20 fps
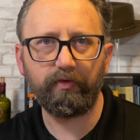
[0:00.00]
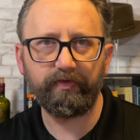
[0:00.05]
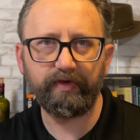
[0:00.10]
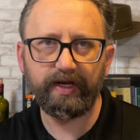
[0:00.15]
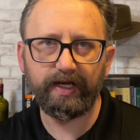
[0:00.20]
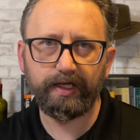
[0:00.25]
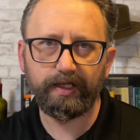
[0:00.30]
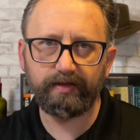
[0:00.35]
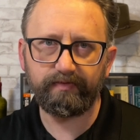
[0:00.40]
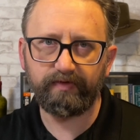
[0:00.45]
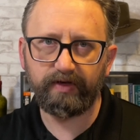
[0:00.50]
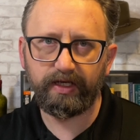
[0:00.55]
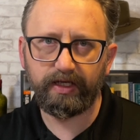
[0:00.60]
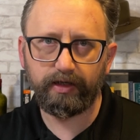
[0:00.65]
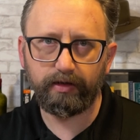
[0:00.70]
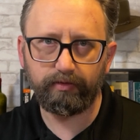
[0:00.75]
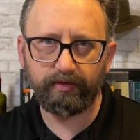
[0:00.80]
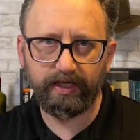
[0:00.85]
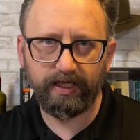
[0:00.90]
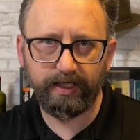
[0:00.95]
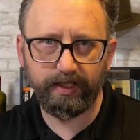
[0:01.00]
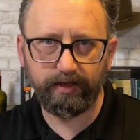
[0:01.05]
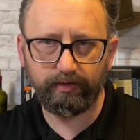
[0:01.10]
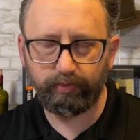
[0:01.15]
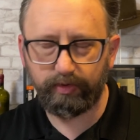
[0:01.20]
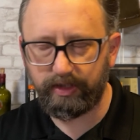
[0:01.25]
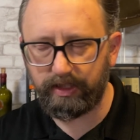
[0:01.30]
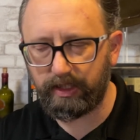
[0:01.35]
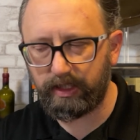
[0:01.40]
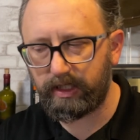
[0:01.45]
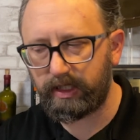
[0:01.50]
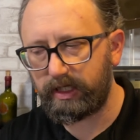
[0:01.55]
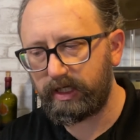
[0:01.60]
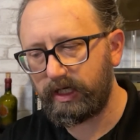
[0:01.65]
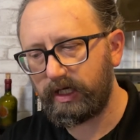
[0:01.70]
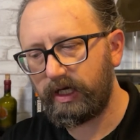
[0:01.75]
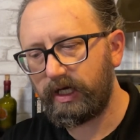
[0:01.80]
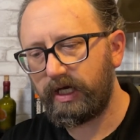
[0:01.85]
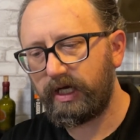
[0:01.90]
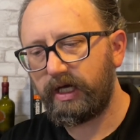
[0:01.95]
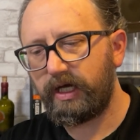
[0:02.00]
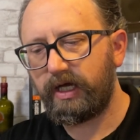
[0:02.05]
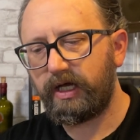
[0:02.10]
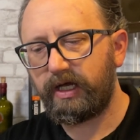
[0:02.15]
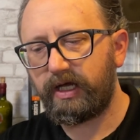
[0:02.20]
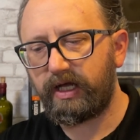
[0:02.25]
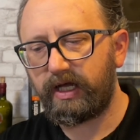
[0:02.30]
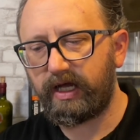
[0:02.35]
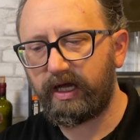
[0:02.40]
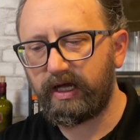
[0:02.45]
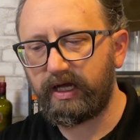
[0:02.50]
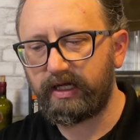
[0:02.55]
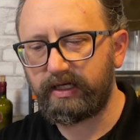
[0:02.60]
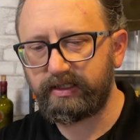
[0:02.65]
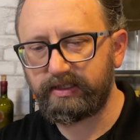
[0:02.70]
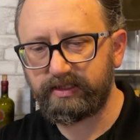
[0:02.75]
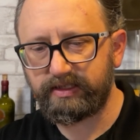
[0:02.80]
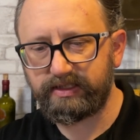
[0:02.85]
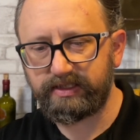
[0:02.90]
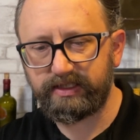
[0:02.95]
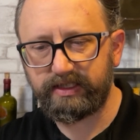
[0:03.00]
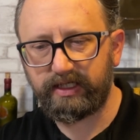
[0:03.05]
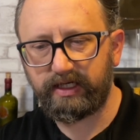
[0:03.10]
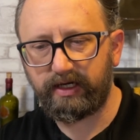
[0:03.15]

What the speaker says: the next video next week and